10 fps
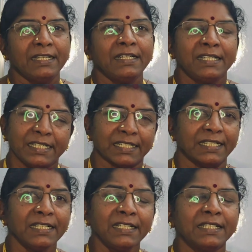
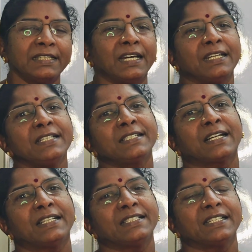Here there is
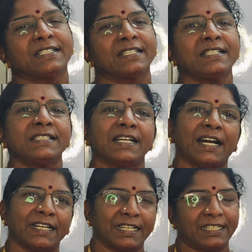consensus
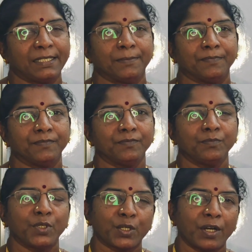ad idem
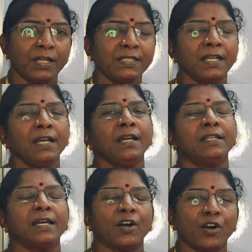because
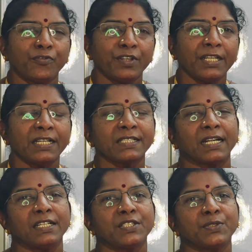the offeree has
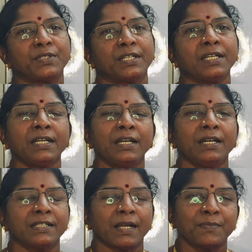understood the
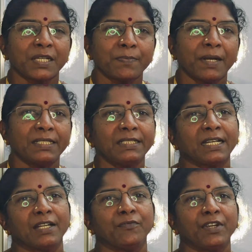subject matter
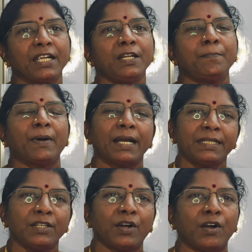conveyed
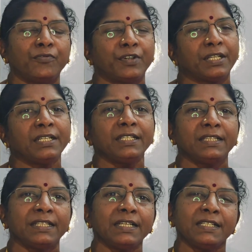by the offerer
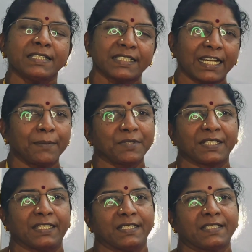in the same
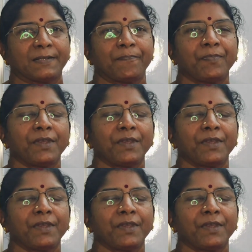sense.